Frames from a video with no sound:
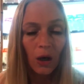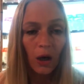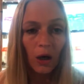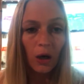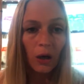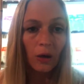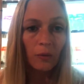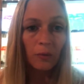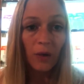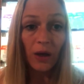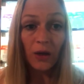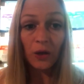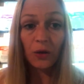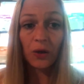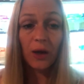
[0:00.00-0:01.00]

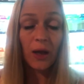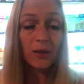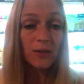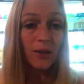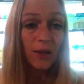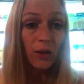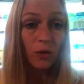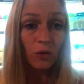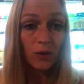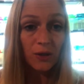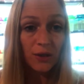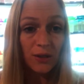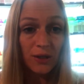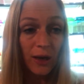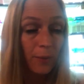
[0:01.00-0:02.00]
and you can accidentally
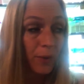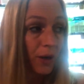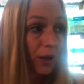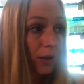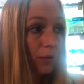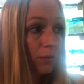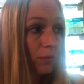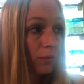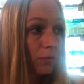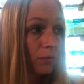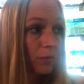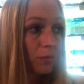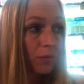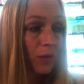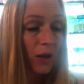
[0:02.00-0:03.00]
cross-contaminate.
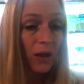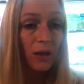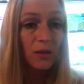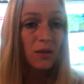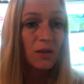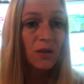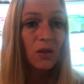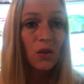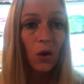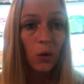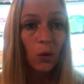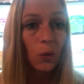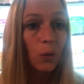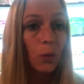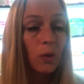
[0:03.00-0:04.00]
It's
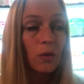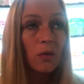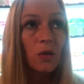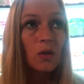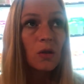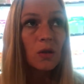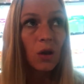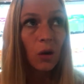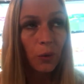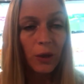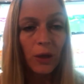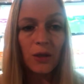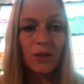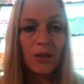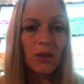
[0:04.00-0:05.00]
so
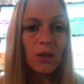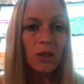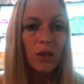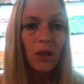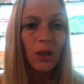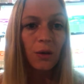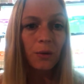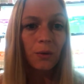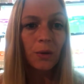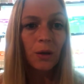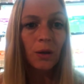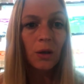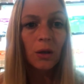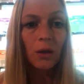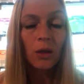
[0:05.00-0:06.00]
easy to do.
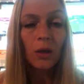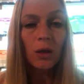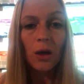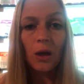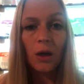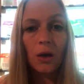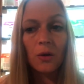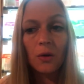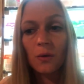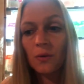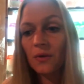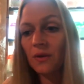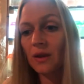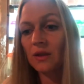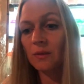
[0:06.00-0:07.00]
And I know
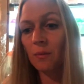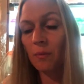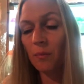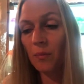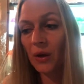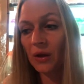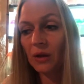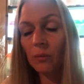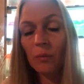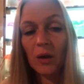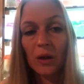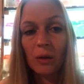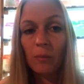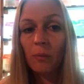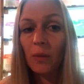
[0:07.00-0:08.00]
that there's
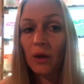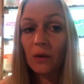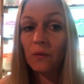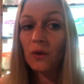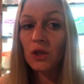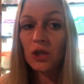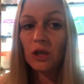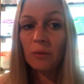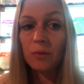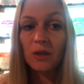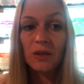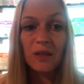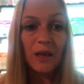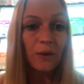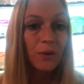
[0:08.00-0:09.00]
many fish
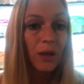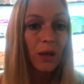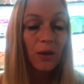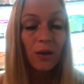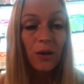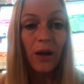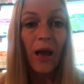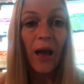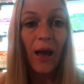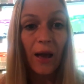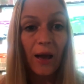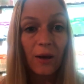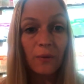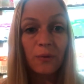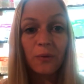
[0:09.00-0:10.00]
keepers out there that
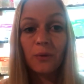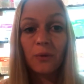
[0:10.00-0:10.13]
have